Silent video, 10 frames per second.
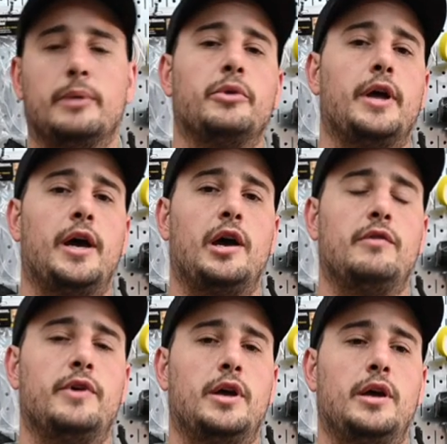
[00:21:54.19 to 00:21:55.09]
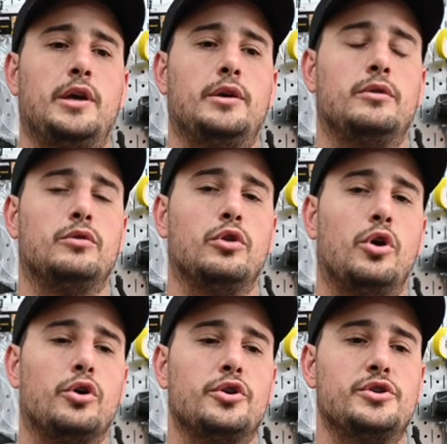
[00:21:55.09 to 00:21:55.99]
I'm going to have a
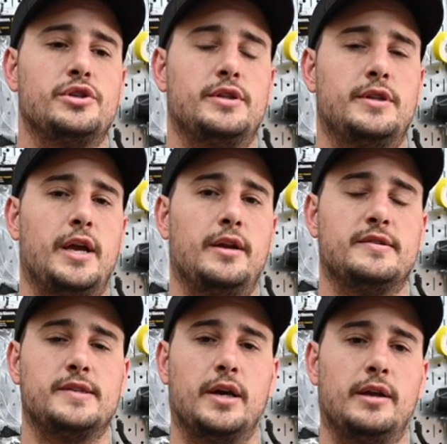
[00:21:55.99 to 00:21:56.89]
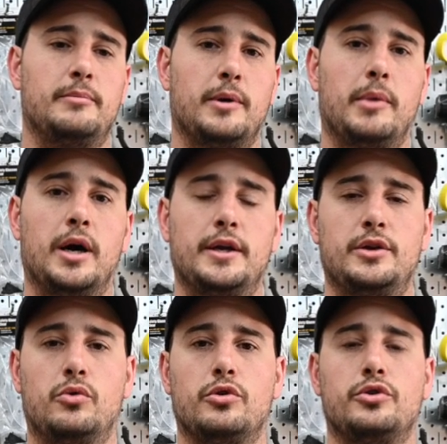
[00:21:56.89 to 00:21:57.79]
large data set in my mind
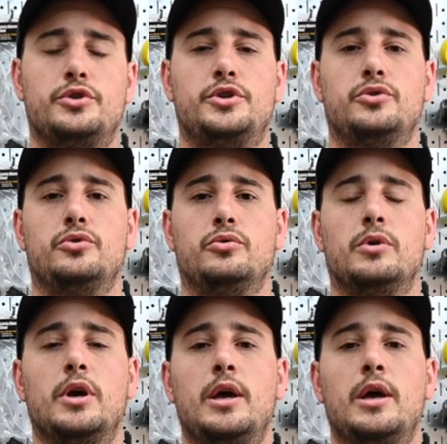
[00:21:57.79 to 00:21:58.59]
in order to